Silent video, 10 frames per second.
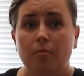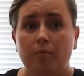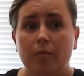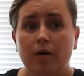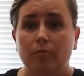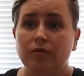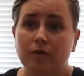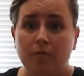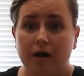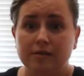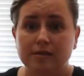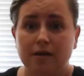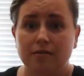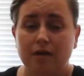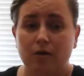but with the
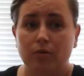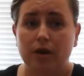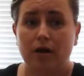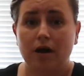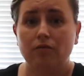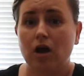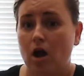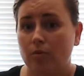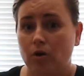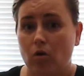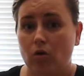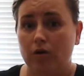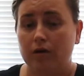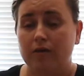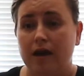mindset that we all have a common goal,
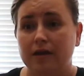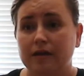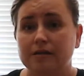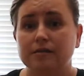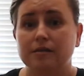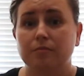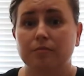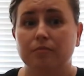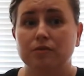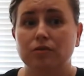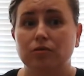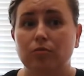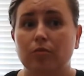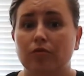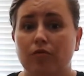and that is to
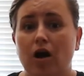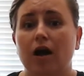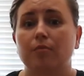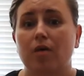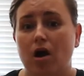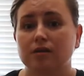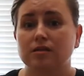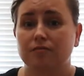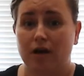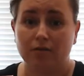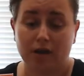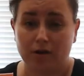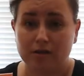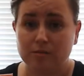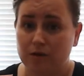provide positive
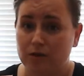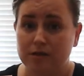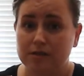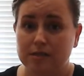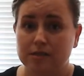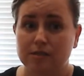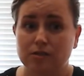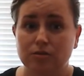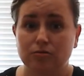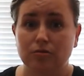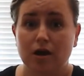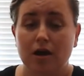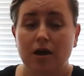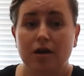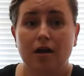healthcare experiences to
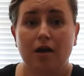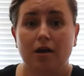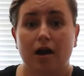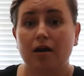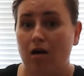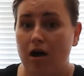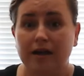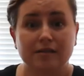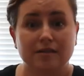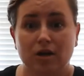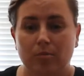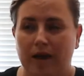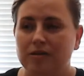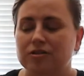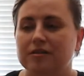our clients and our
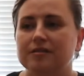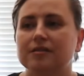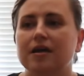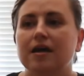patients.